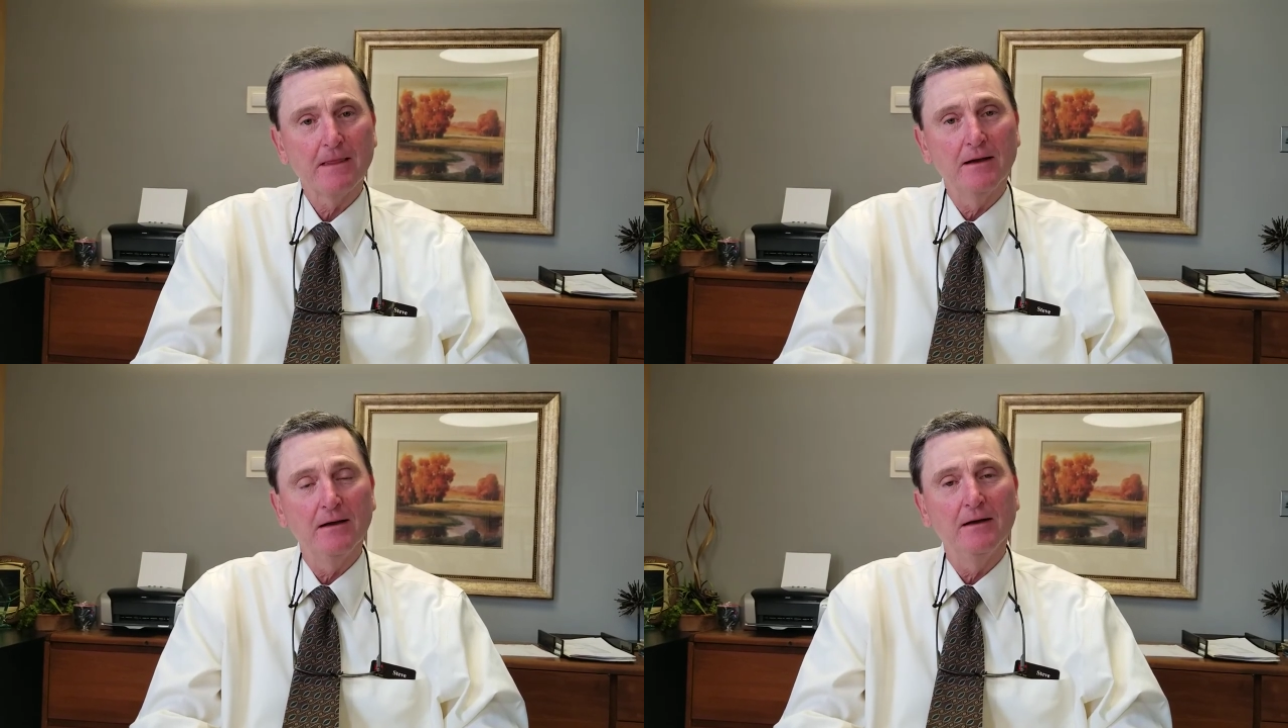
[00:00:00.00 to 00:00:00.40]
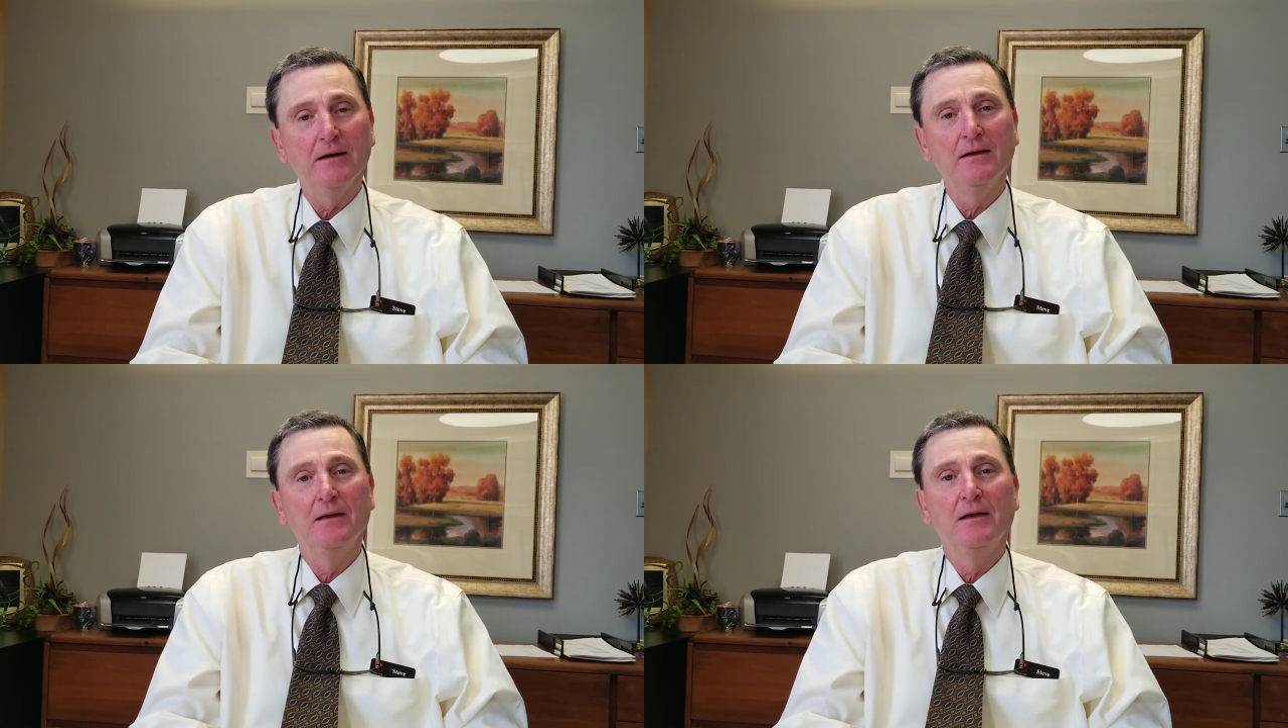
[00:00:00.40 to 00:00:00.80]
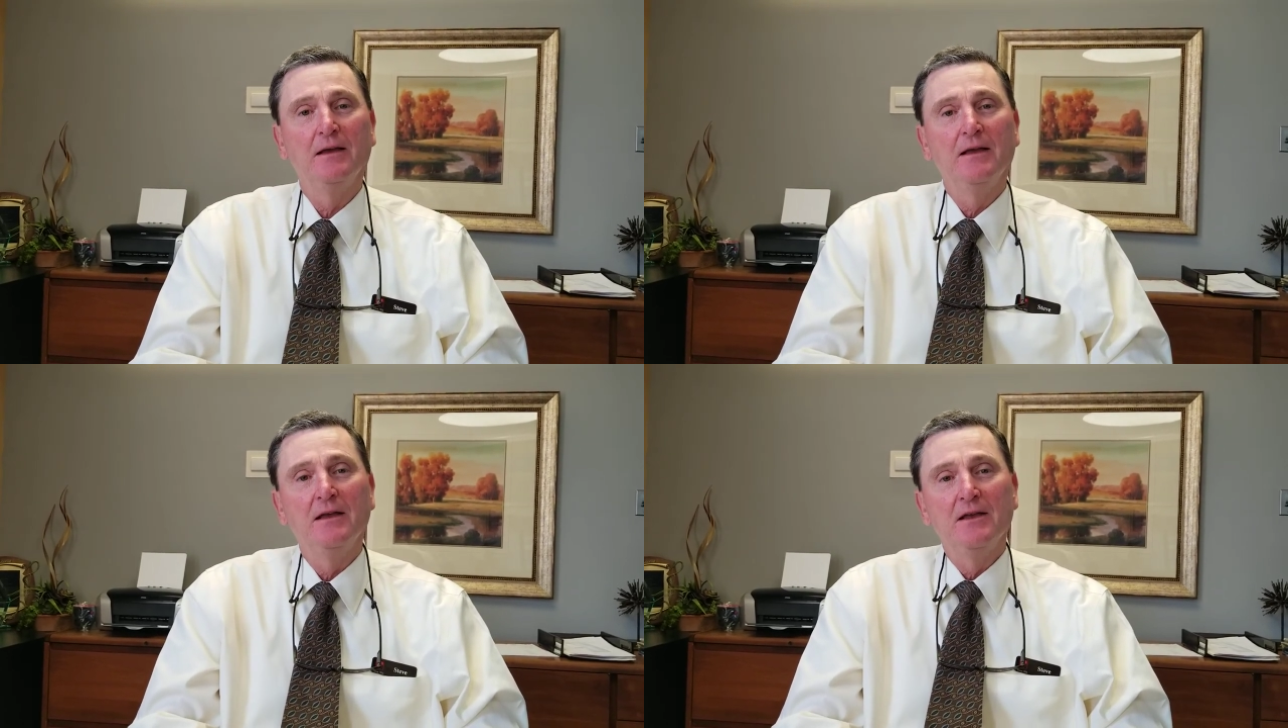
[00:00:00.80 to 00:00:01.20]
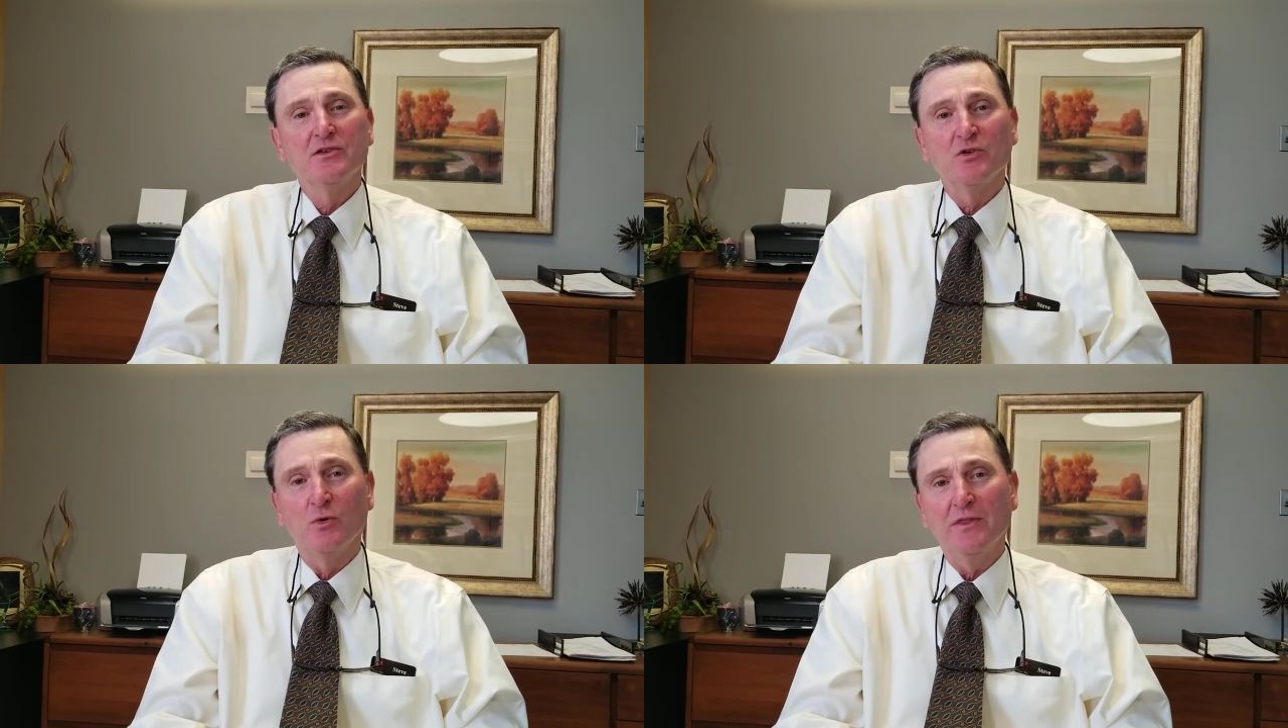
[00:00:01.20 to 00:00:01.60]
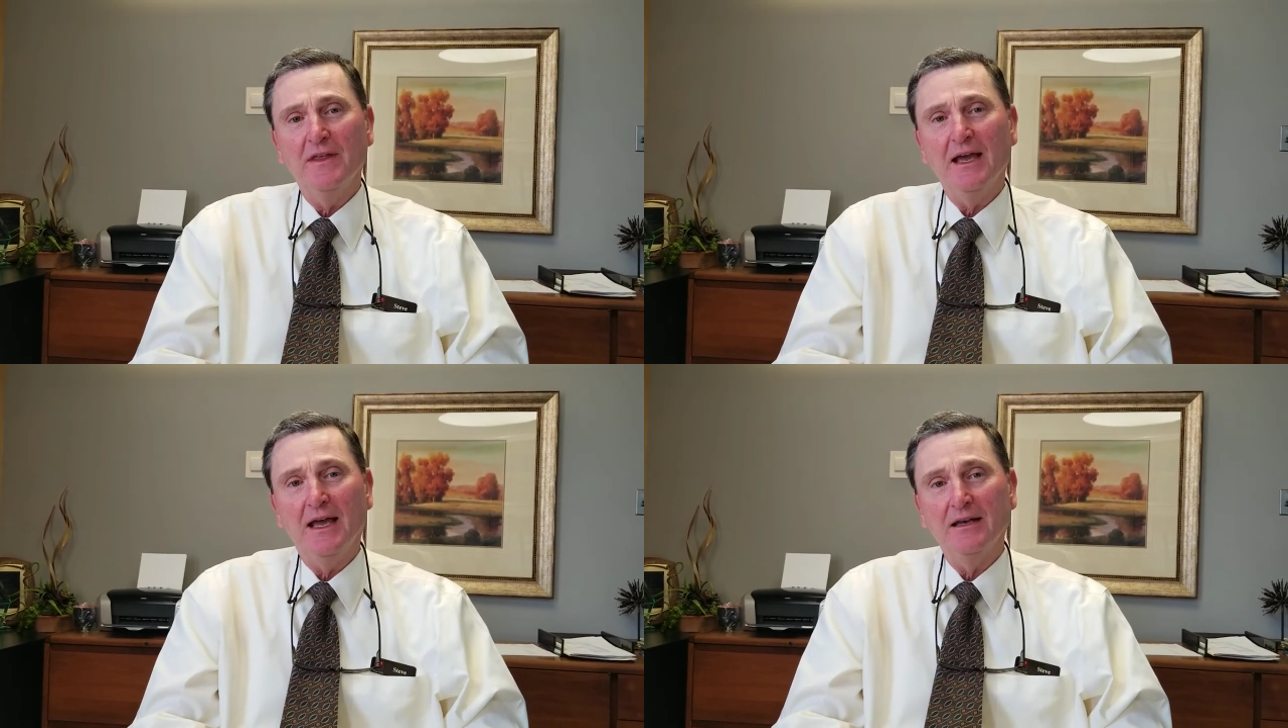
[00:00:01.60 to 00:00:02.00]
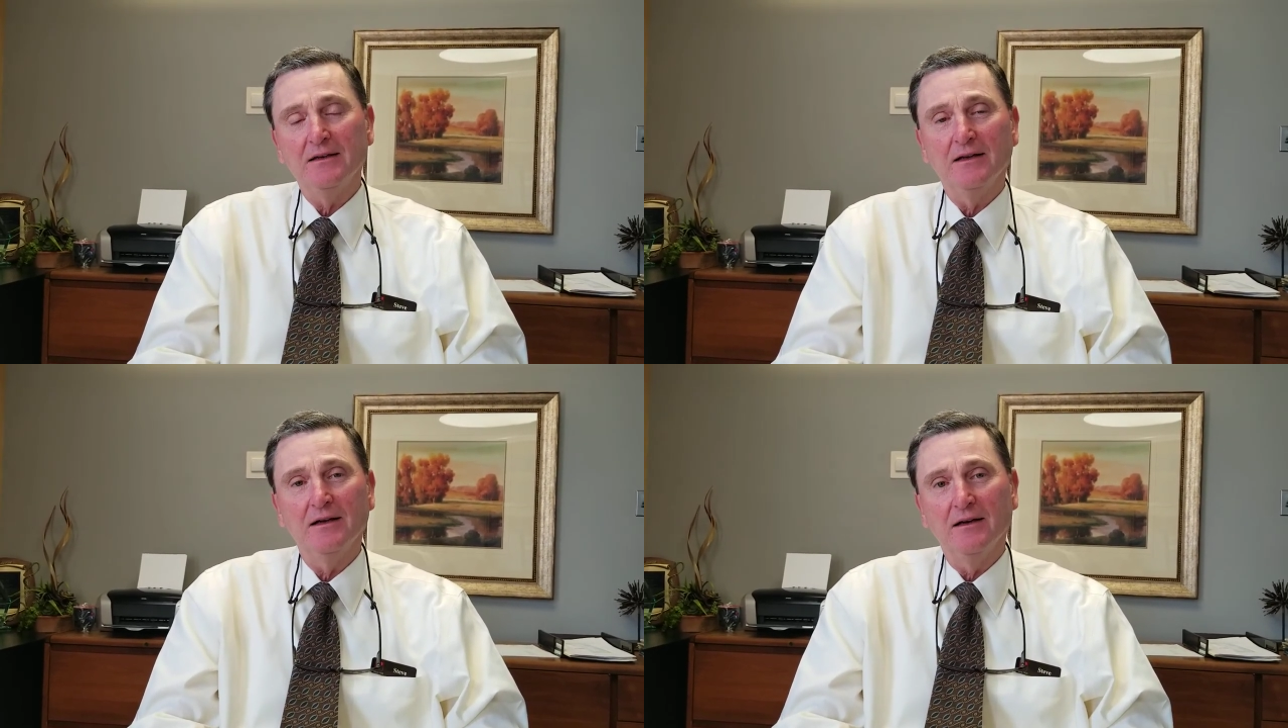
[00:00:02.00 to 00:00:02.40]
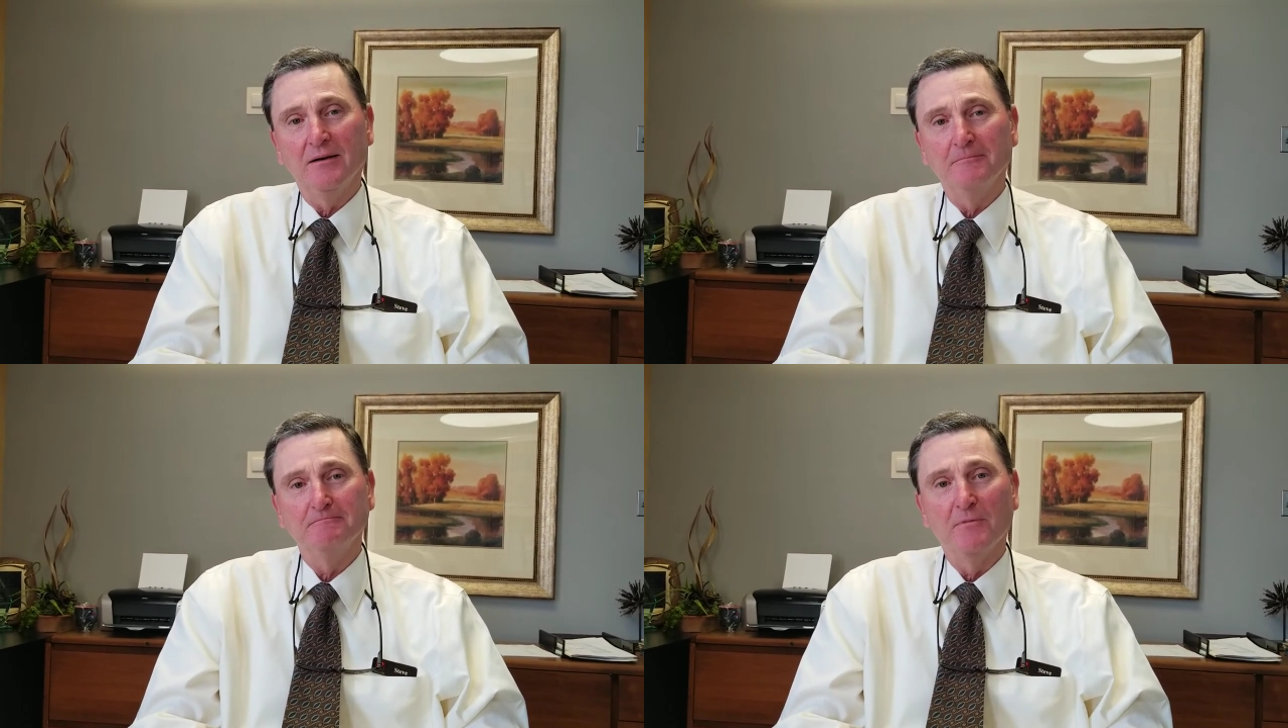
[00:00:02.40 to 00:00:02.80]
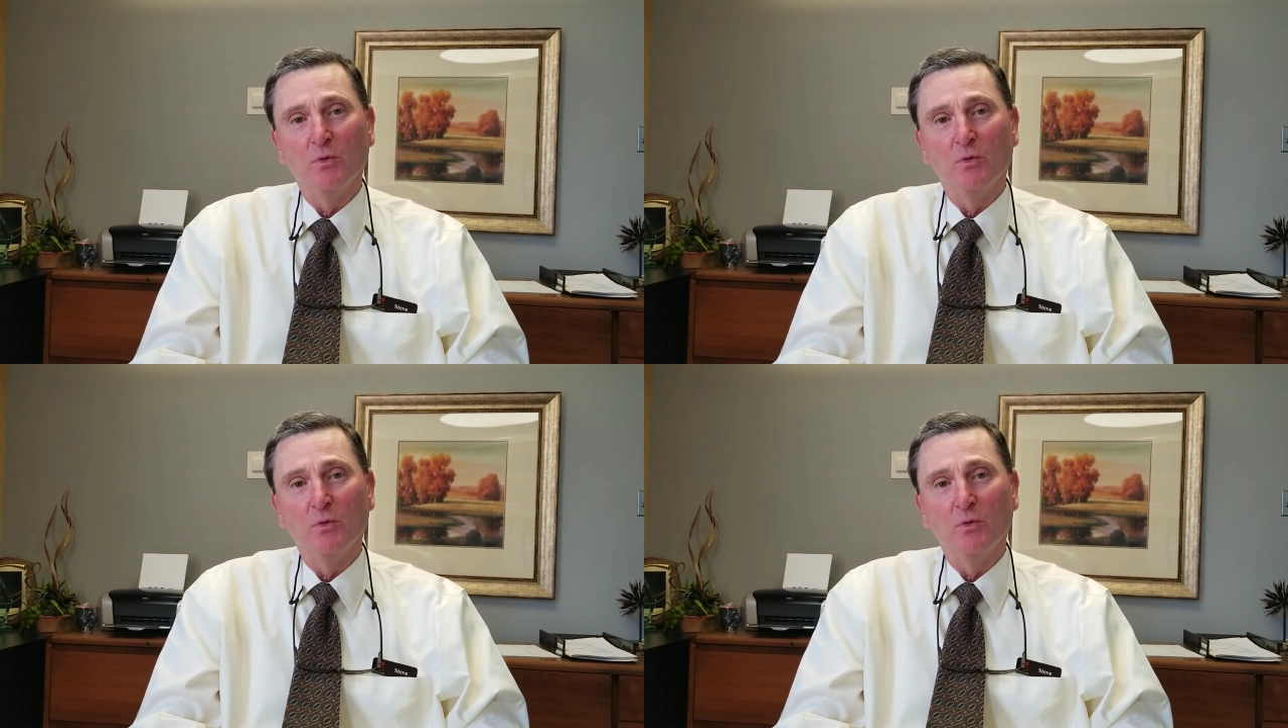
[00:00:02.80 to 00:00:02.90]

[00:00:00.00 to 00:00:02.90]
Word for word: Uh, so with that, um, the